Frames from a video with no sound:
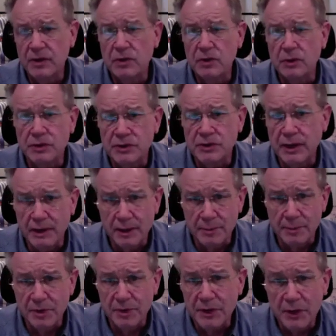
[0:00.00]
a new
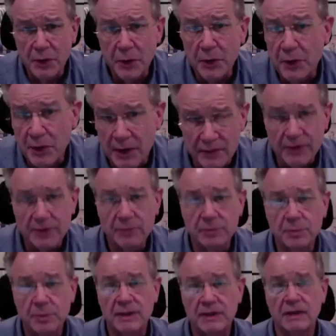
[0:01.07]
startup to the owner of
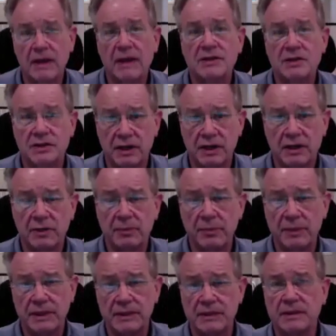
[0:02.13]
it, but a startup
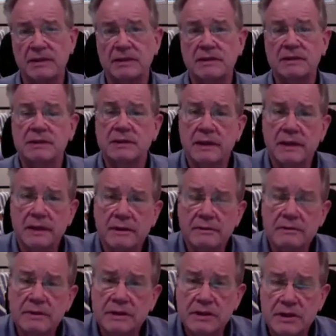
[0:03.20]
that is
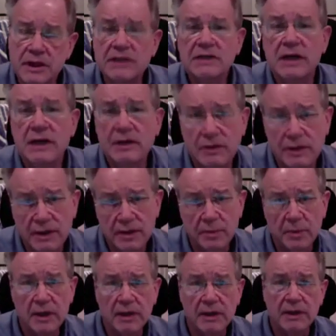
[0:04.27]
just entering the
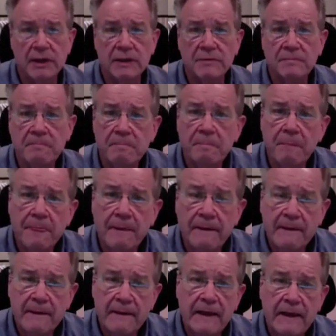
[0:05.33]
market.
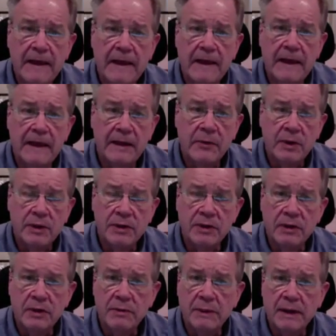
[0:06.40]
And I want to
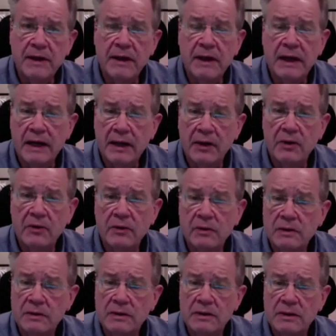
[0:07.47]
talk about how,
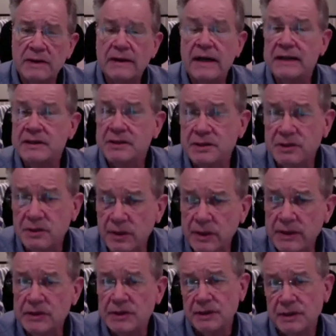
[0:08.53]
in that
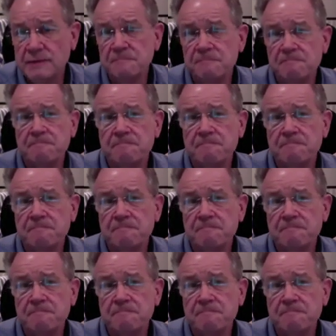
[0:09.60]
situation,